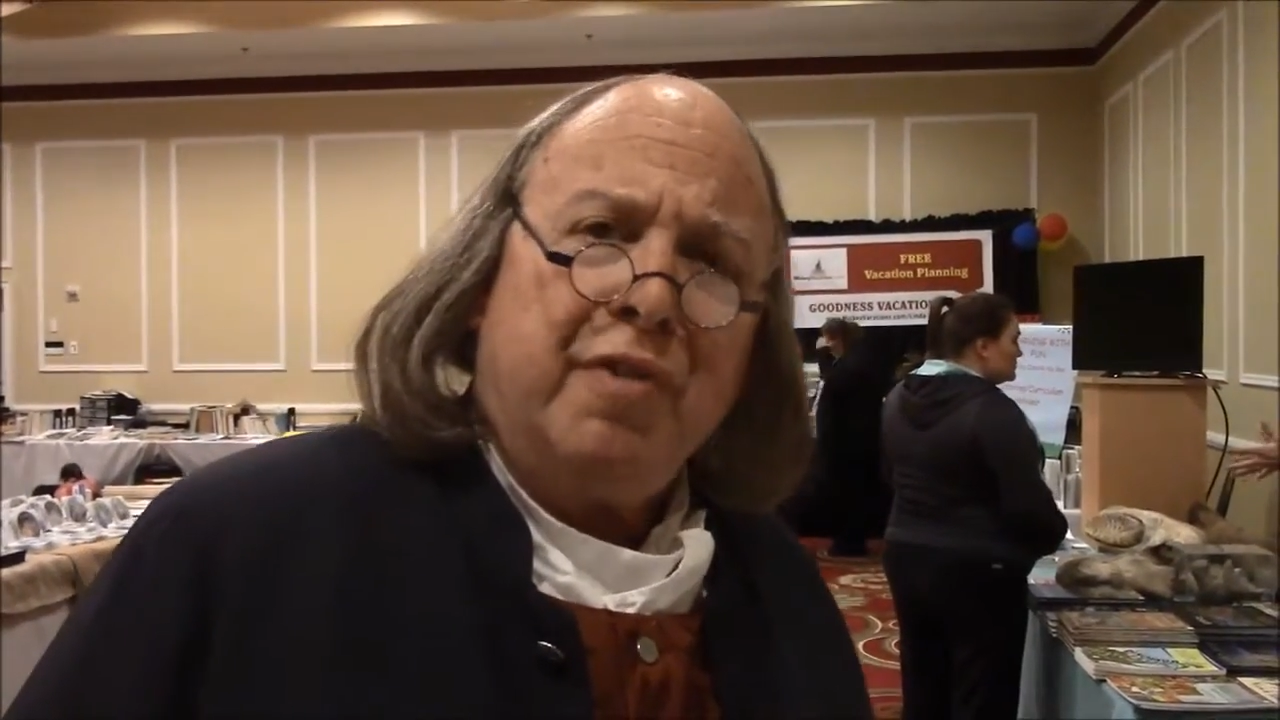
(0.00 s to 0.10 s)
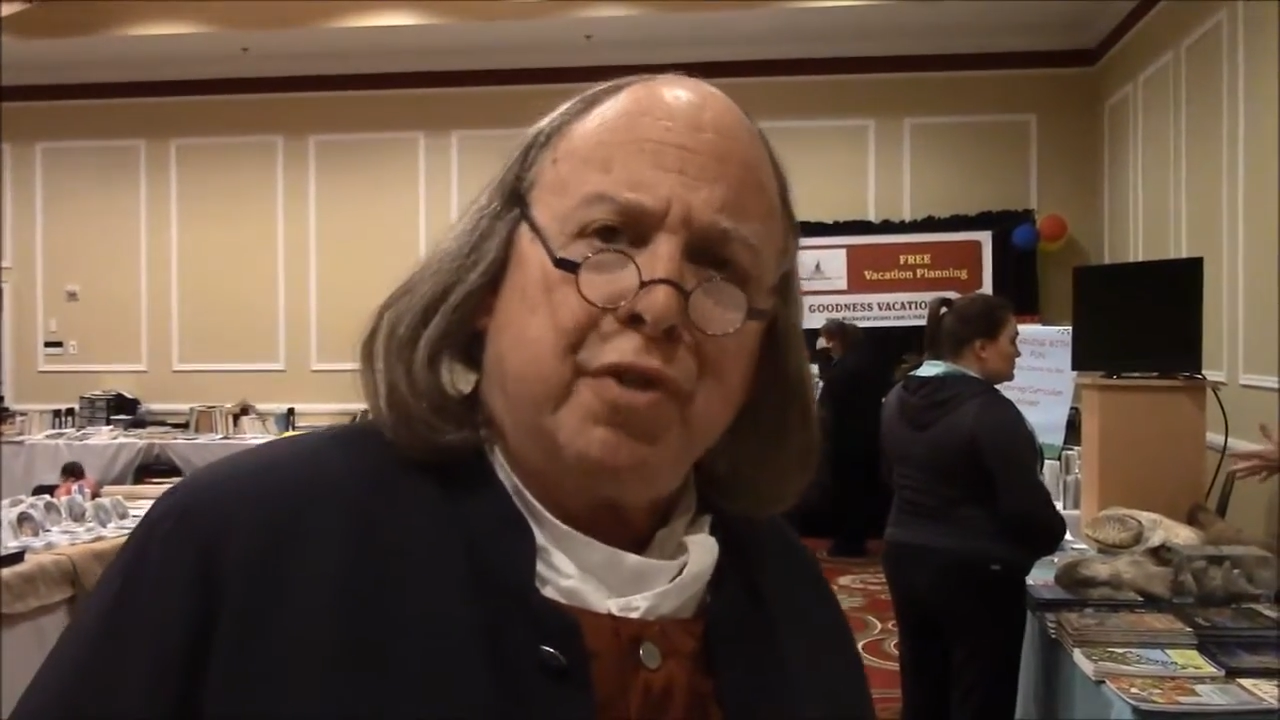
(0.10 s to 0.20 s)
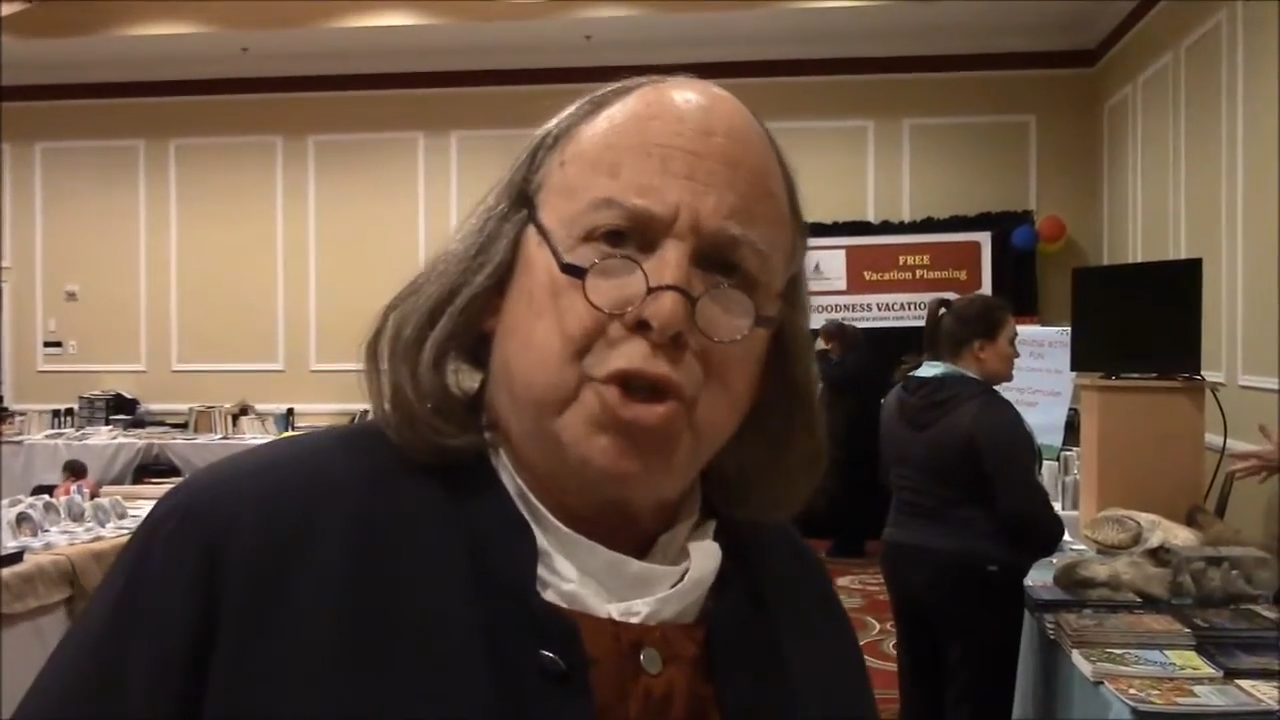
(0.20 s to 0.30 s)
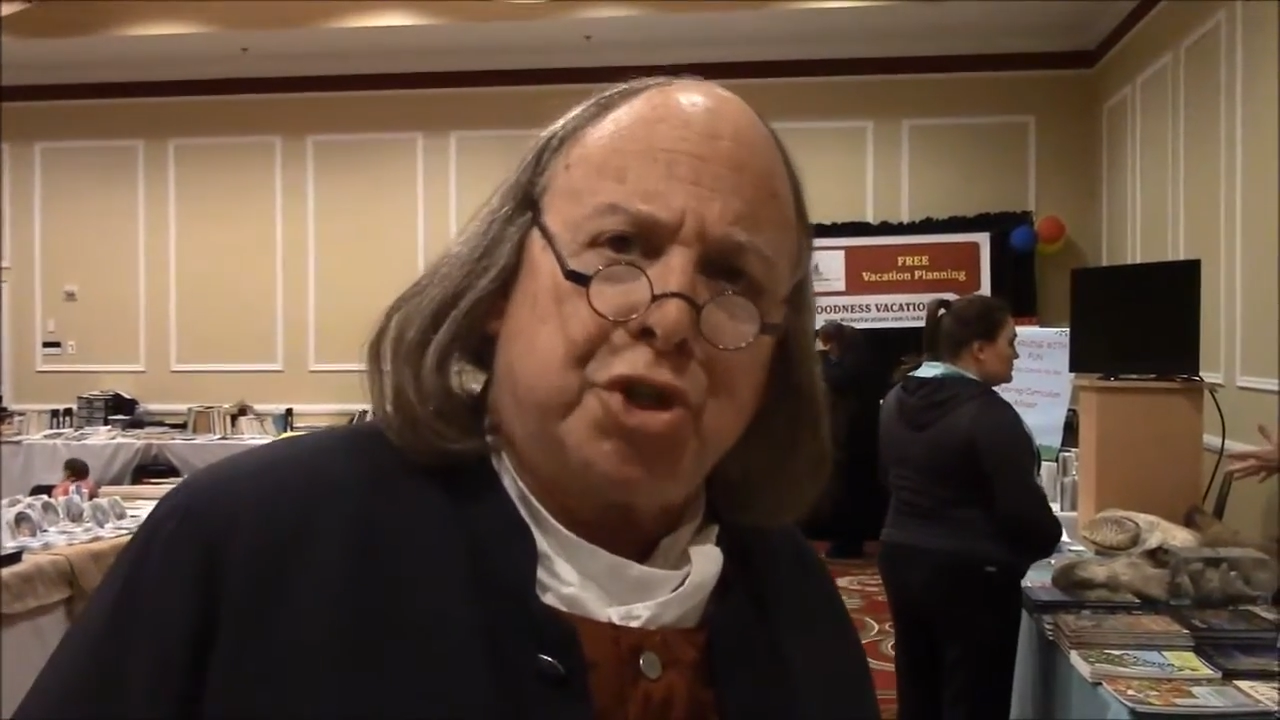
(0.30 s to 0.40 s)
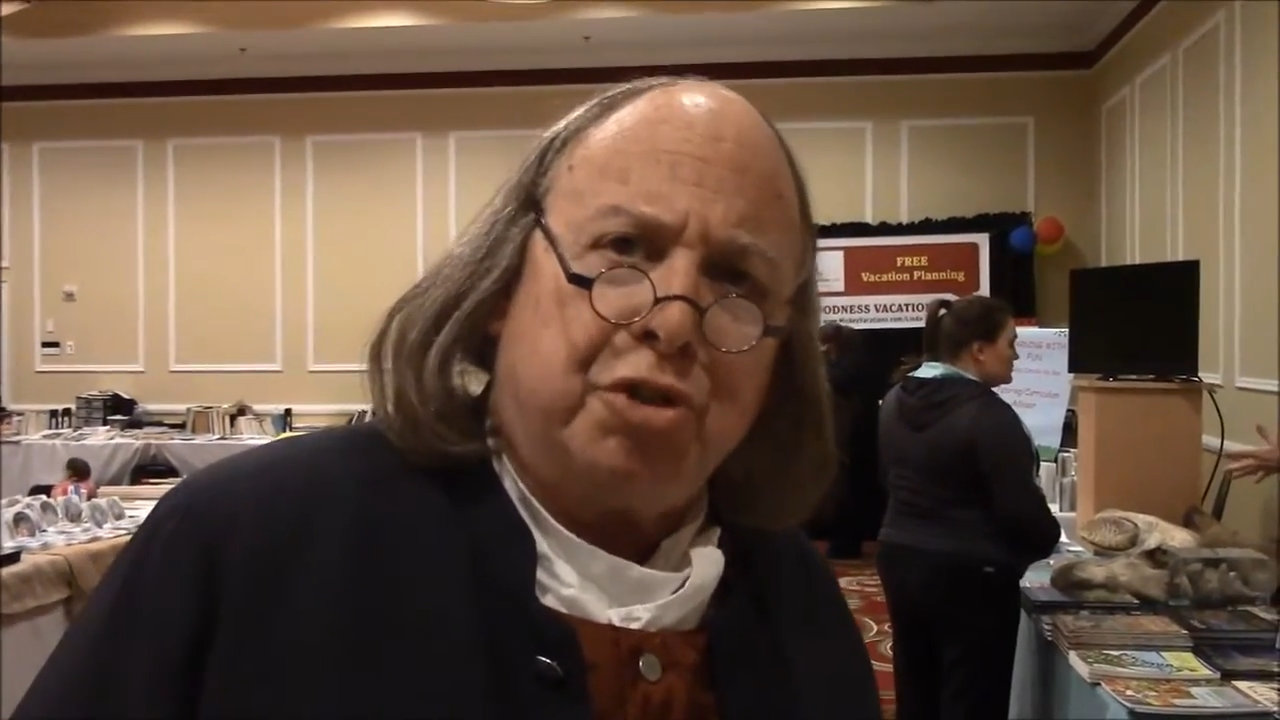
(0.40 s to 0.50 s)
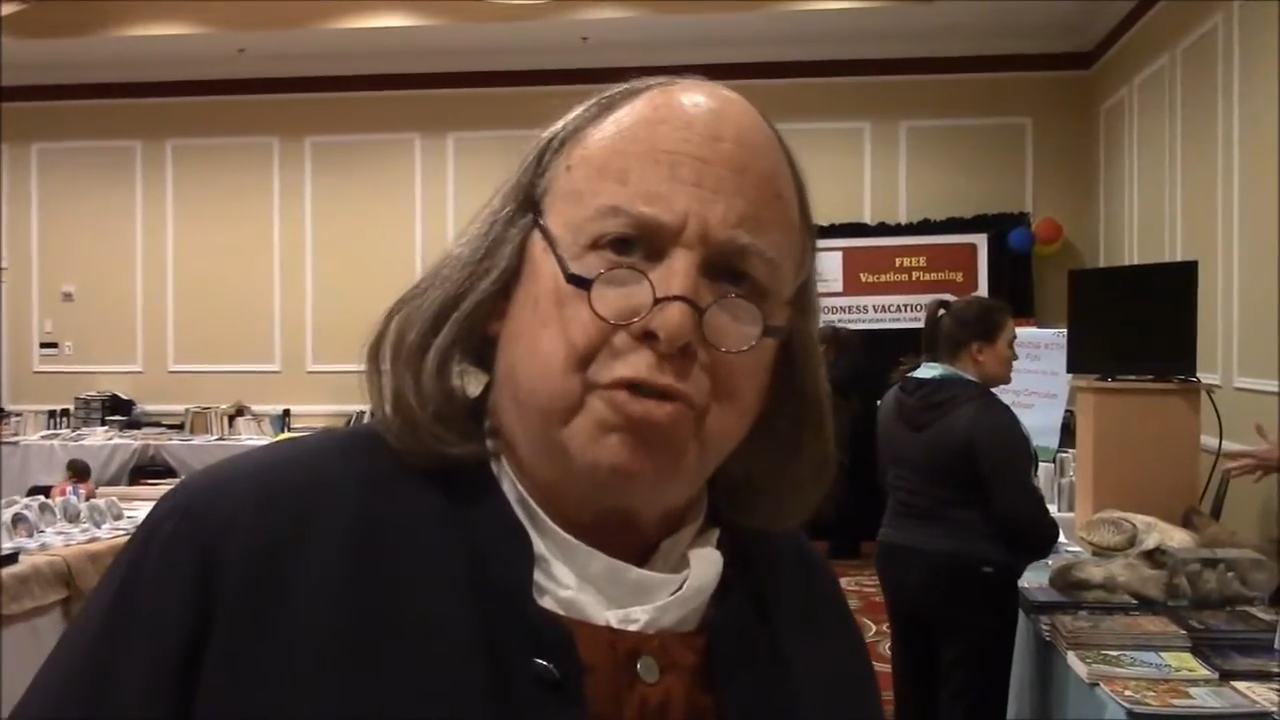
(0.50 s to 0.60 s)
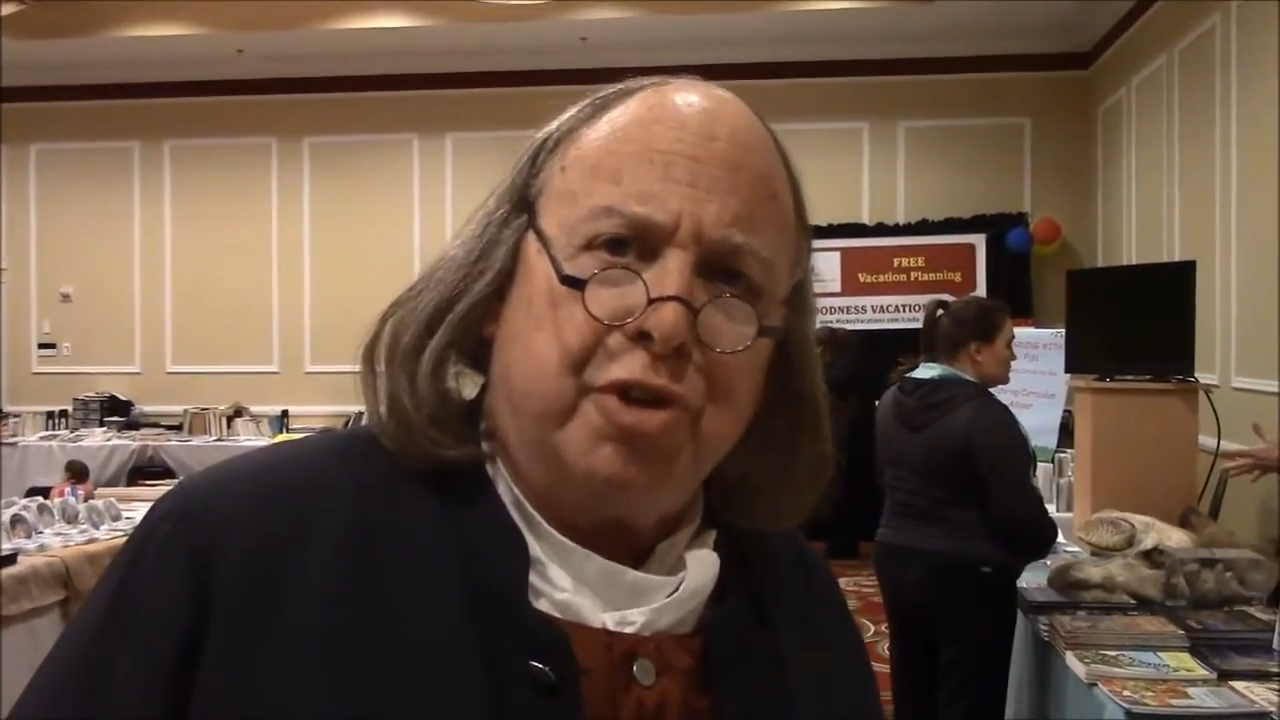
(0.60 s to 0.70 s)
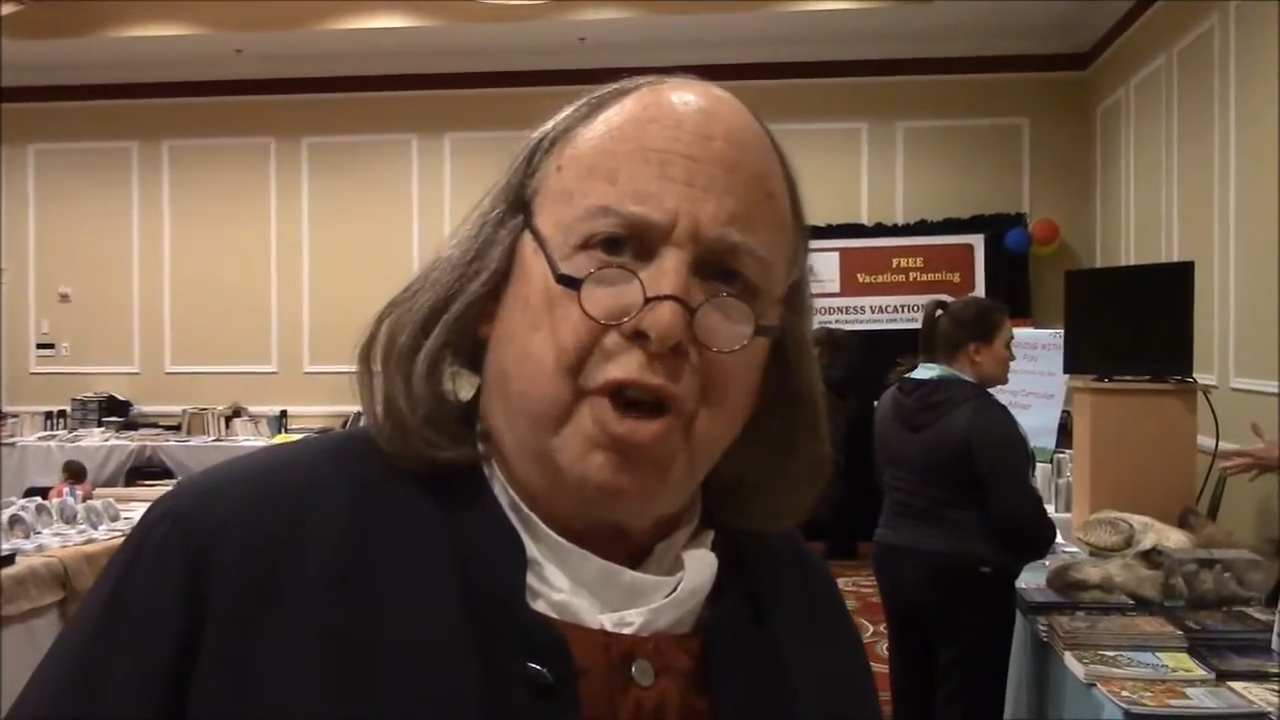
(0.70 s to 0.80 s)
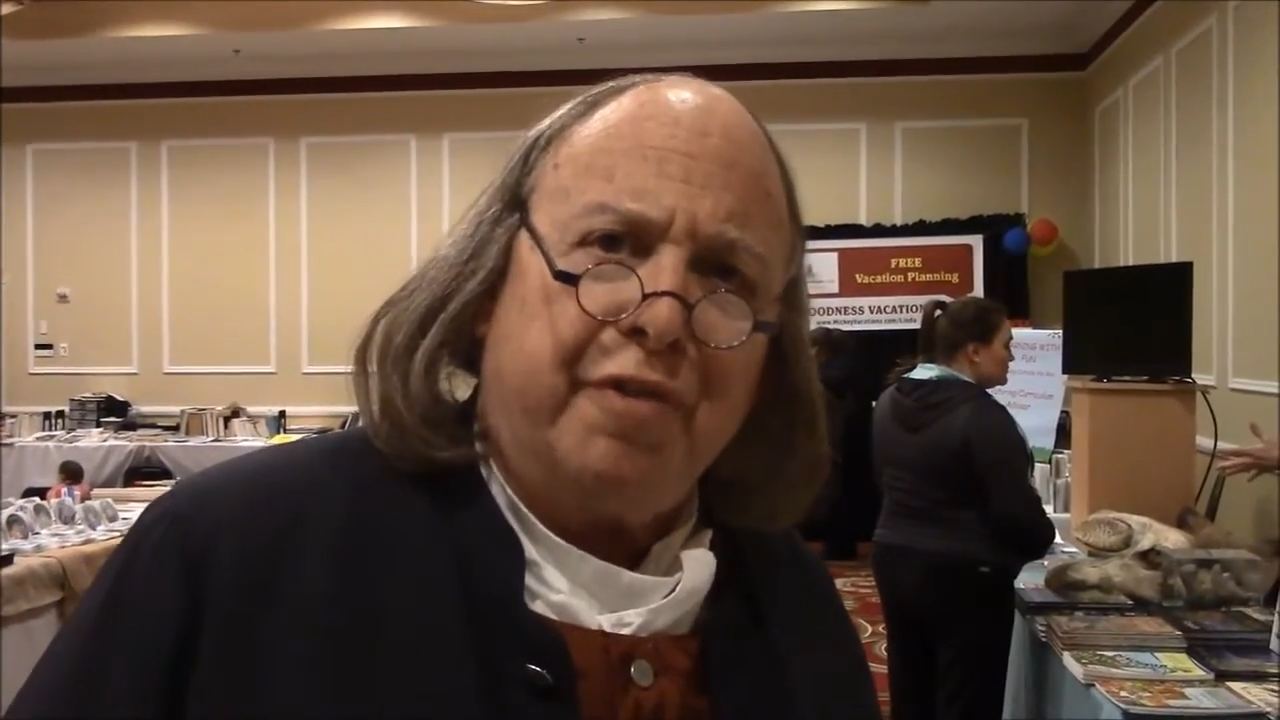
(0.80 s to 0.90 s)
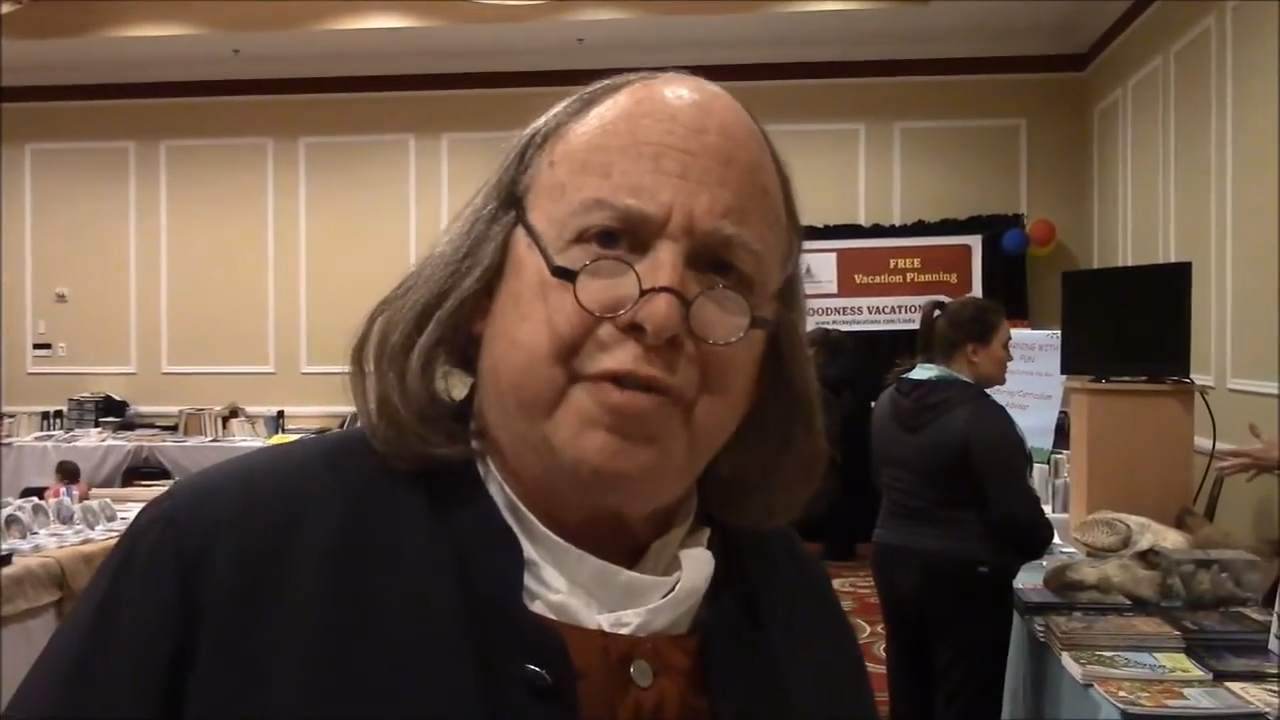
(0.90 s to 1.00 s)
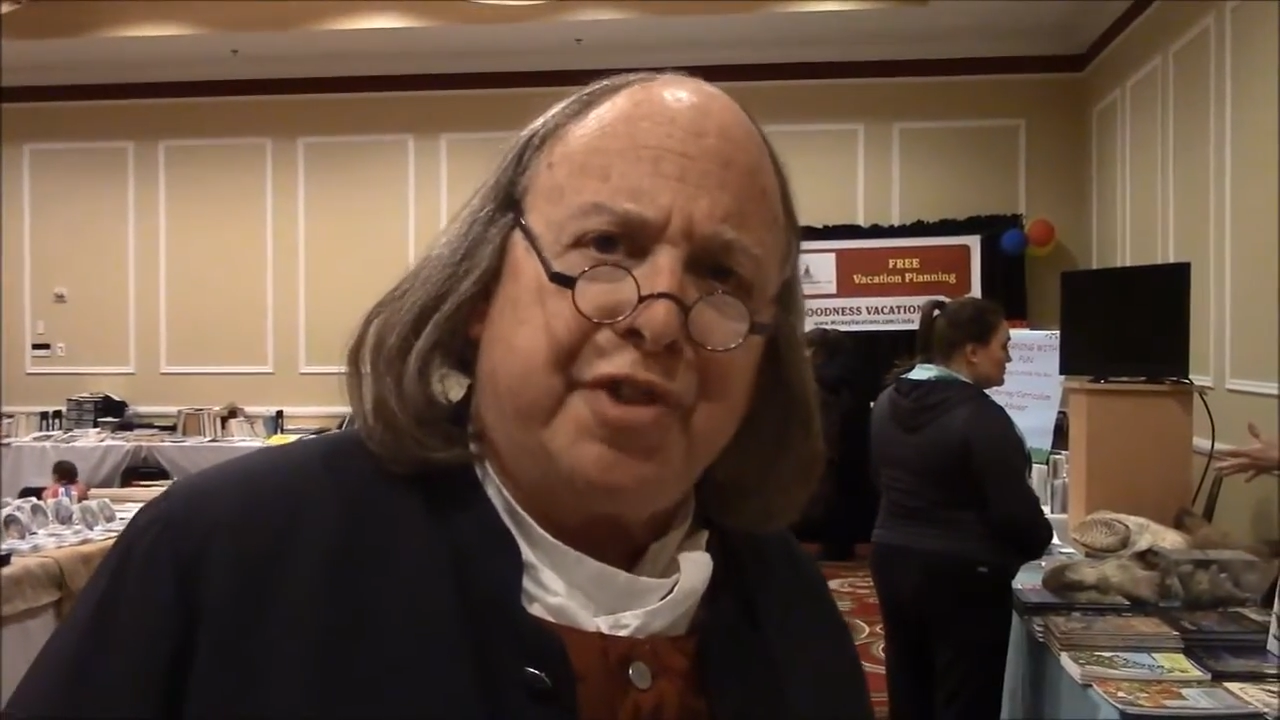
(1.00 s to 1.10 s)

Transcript: for children of